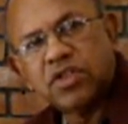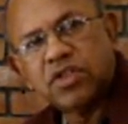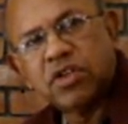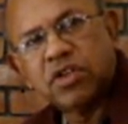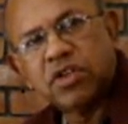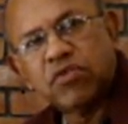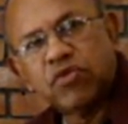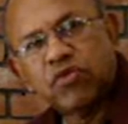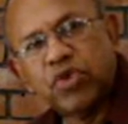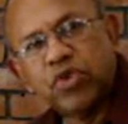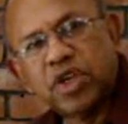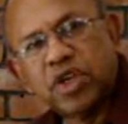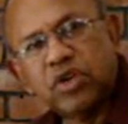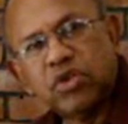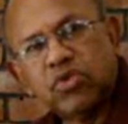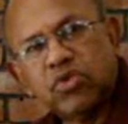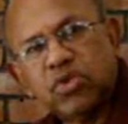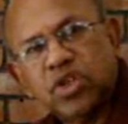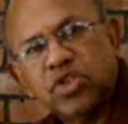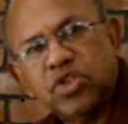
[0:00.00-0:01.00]
instead of
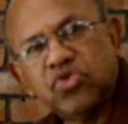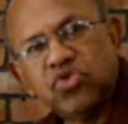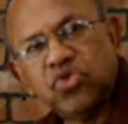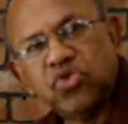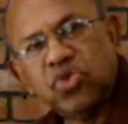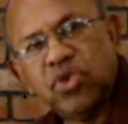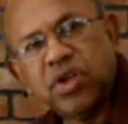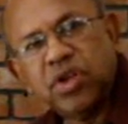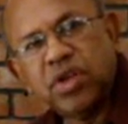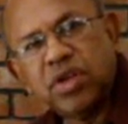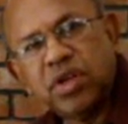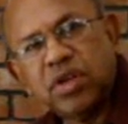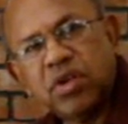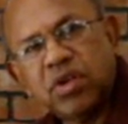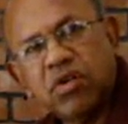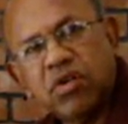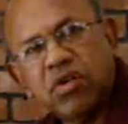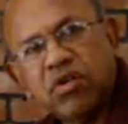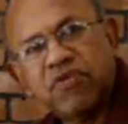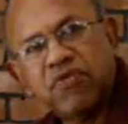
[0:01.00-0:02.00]
going into
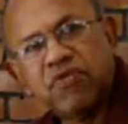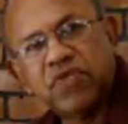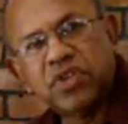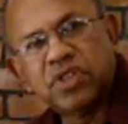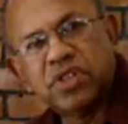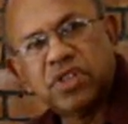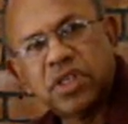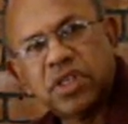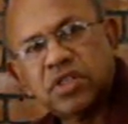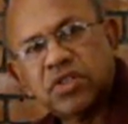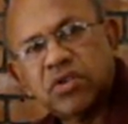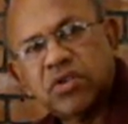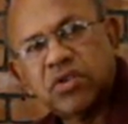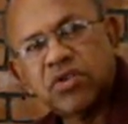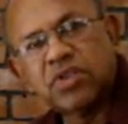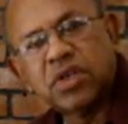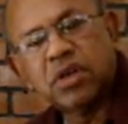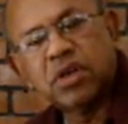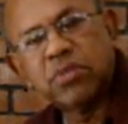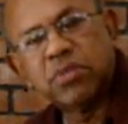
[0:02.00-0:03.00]
engineering or
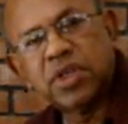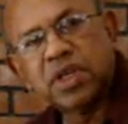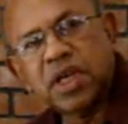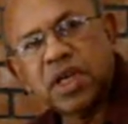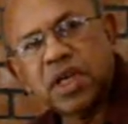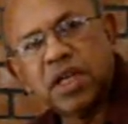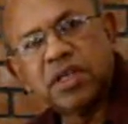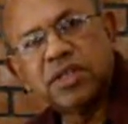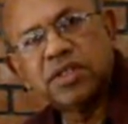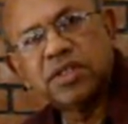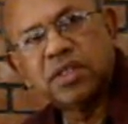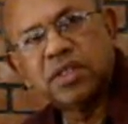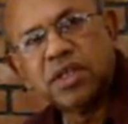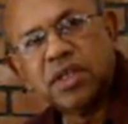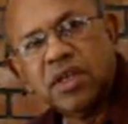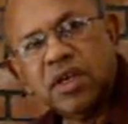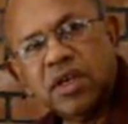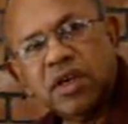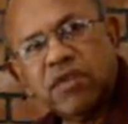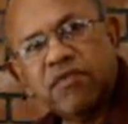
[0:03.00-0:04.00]
physics or something
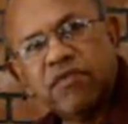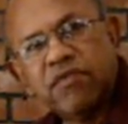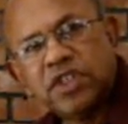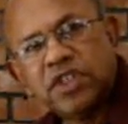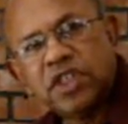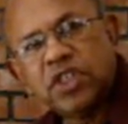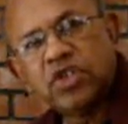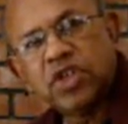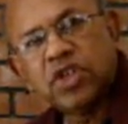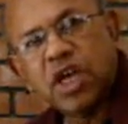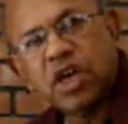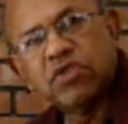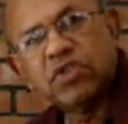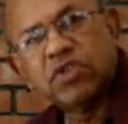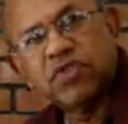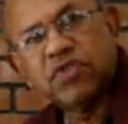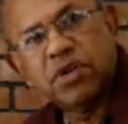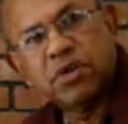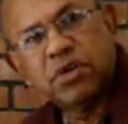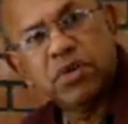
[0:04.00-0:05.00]
else, physics,
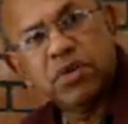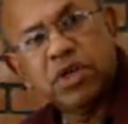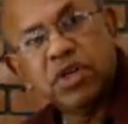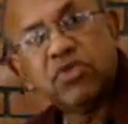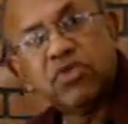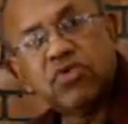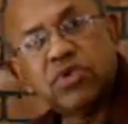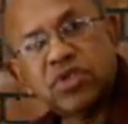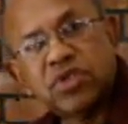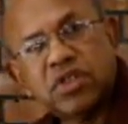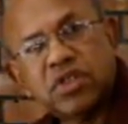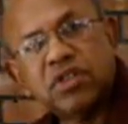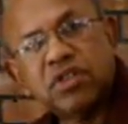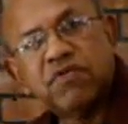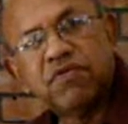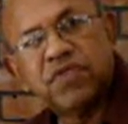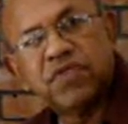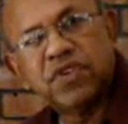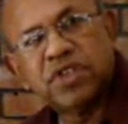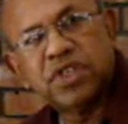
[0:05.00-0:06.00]
I was very
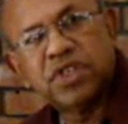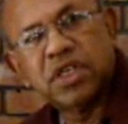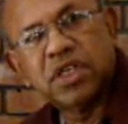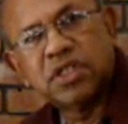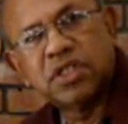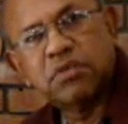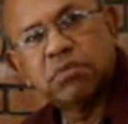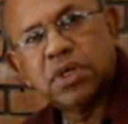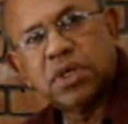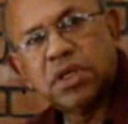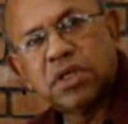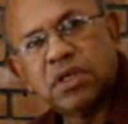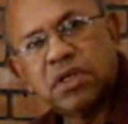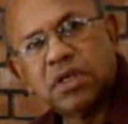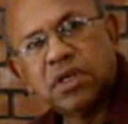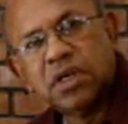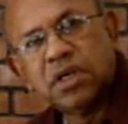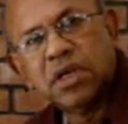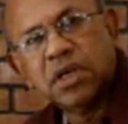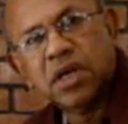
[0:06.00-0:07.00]
interested in physics,
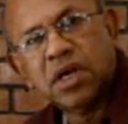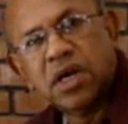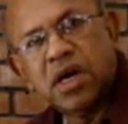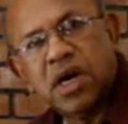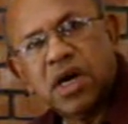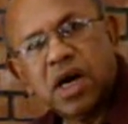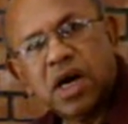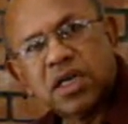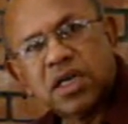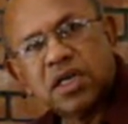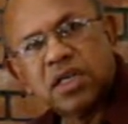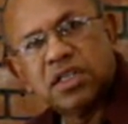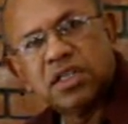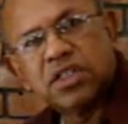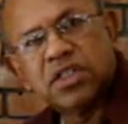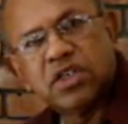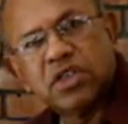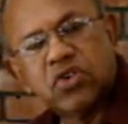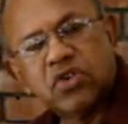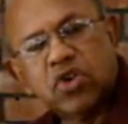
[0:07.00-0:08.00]
but
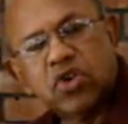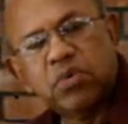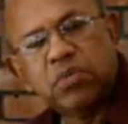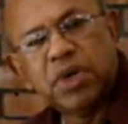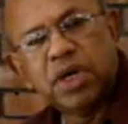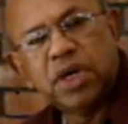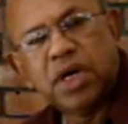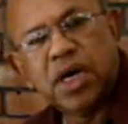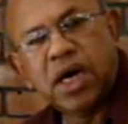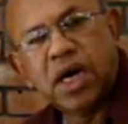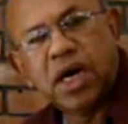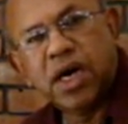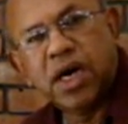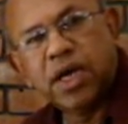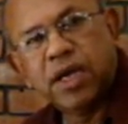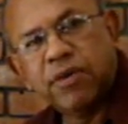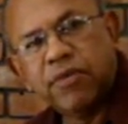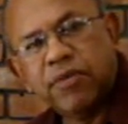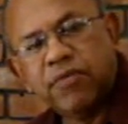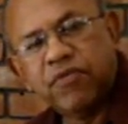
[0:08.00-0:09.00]
architecture caught my
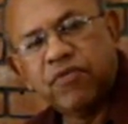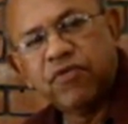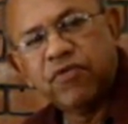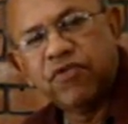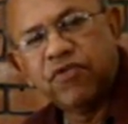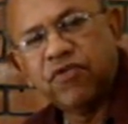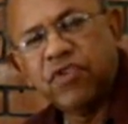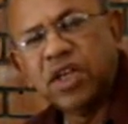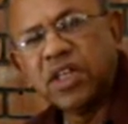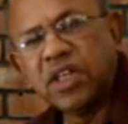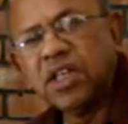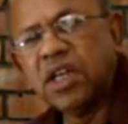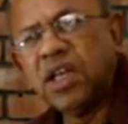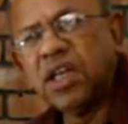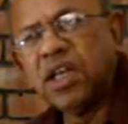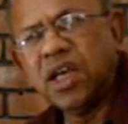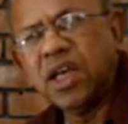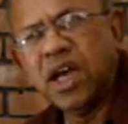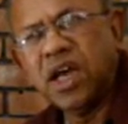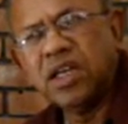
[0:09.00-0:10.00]
eye.
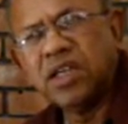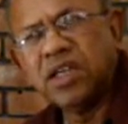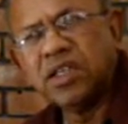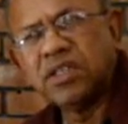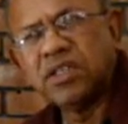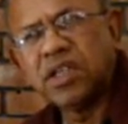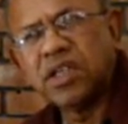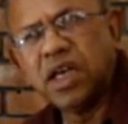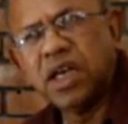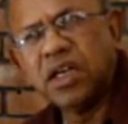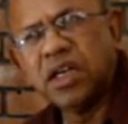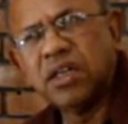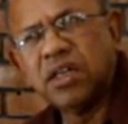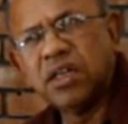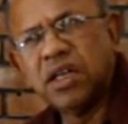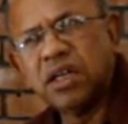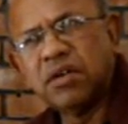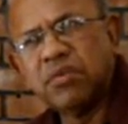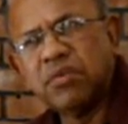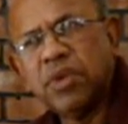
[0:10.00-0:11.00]
Finally, I
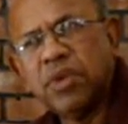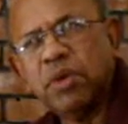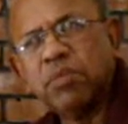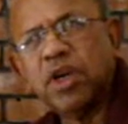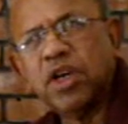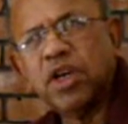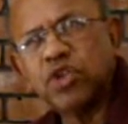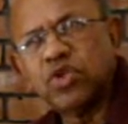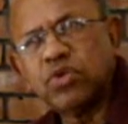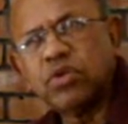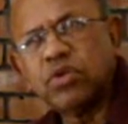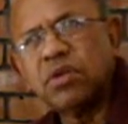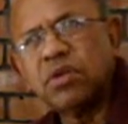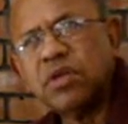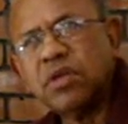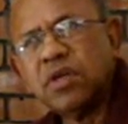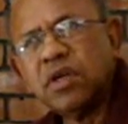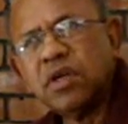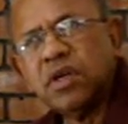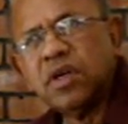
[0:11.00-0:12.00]
decided that maybe I
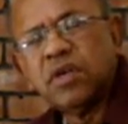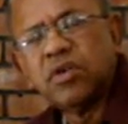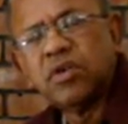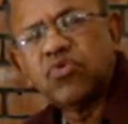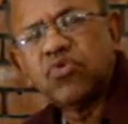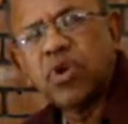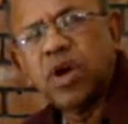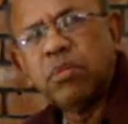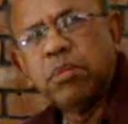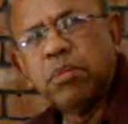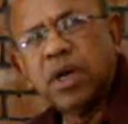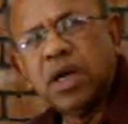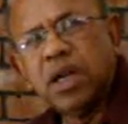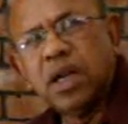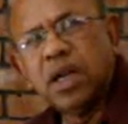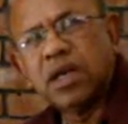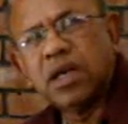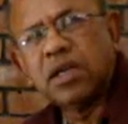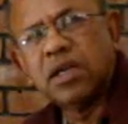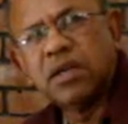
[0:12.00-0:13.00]
should try
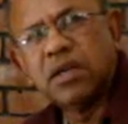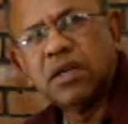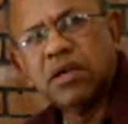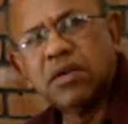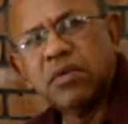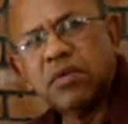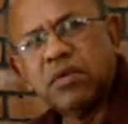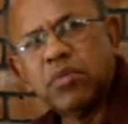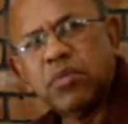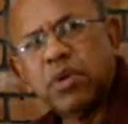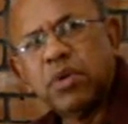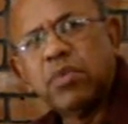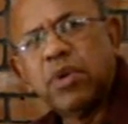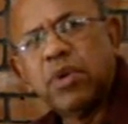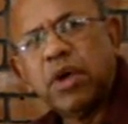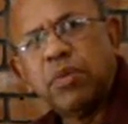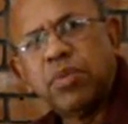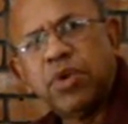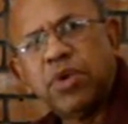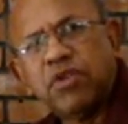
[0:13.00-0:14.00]
my luck,
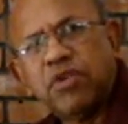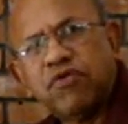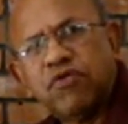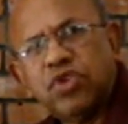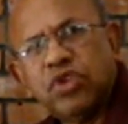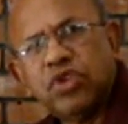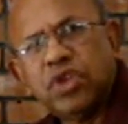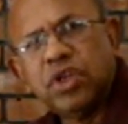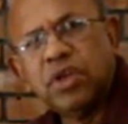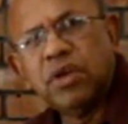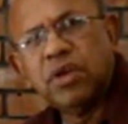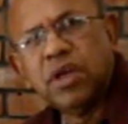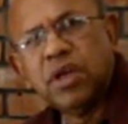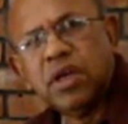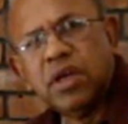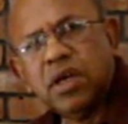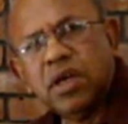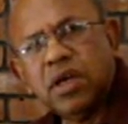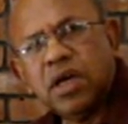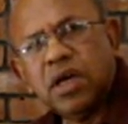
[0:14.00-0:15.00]
maybe appear for
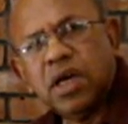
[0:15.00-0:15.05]
the